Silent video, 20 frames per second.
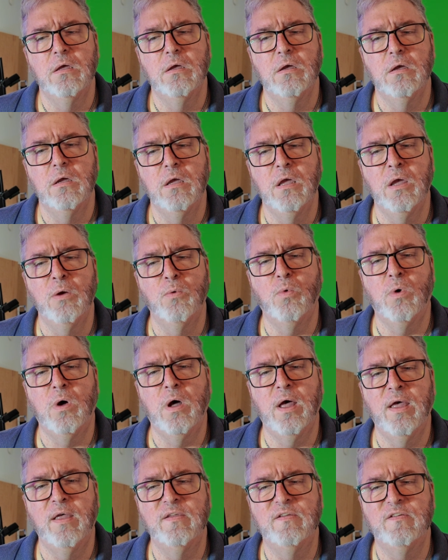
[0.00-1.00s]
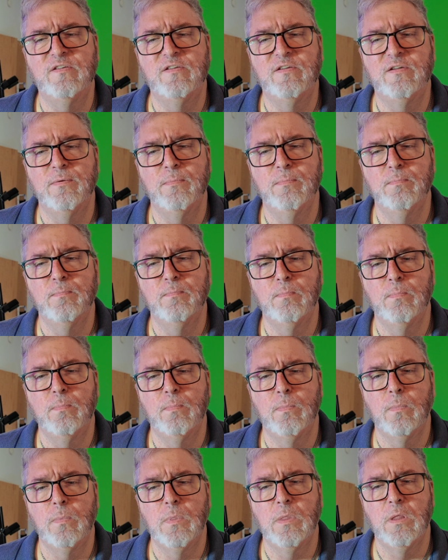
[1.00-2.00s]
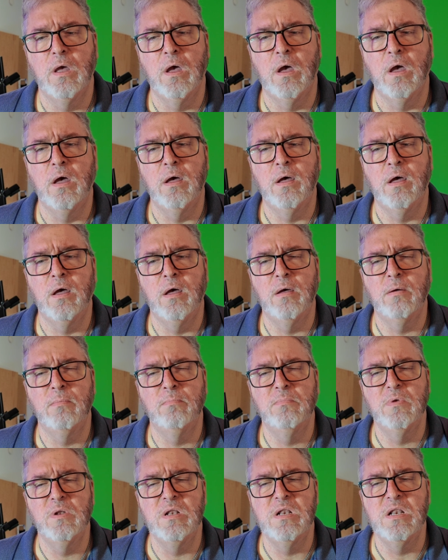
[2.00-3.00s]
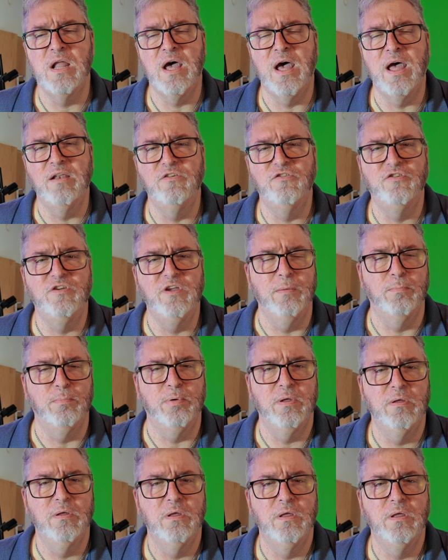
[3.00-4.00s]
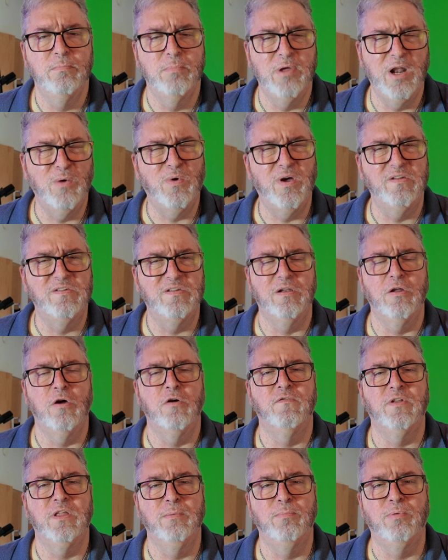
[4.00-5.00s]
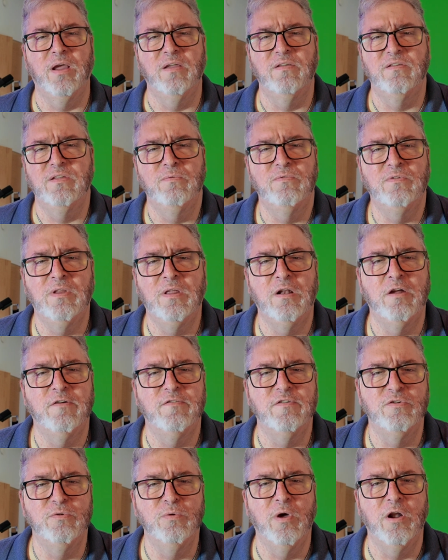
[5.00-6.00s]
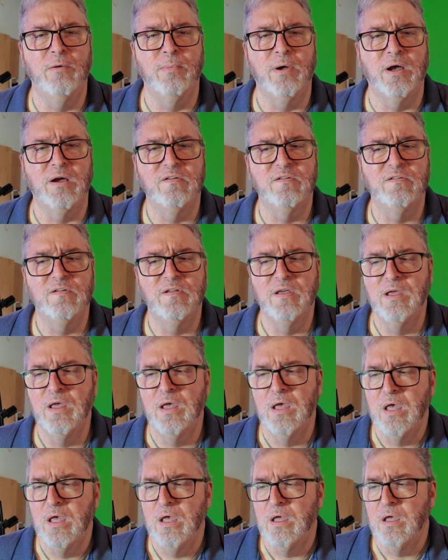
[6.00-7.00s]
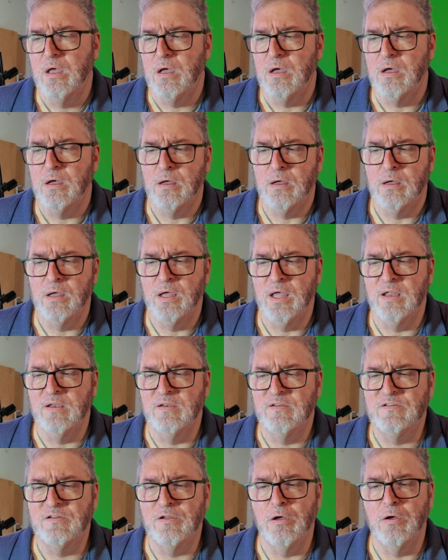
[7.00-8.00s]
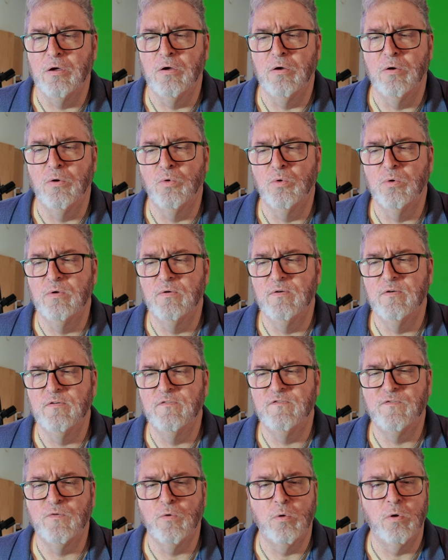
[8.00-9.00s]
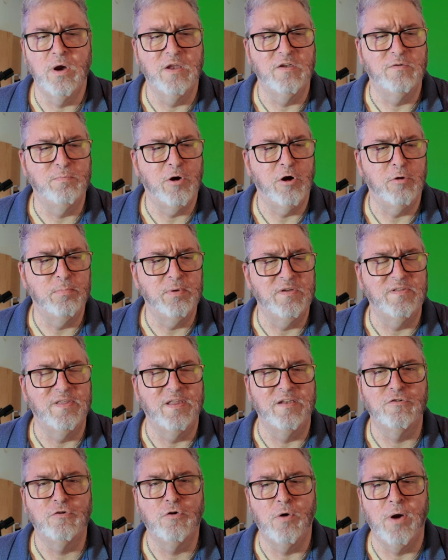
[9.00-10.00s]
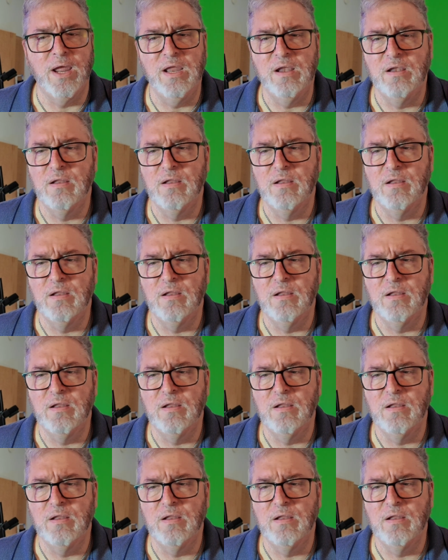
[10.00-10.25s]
It was not cheap, but it wasn't overly pricey. It was a little over $200. And so for its purpose, that's great.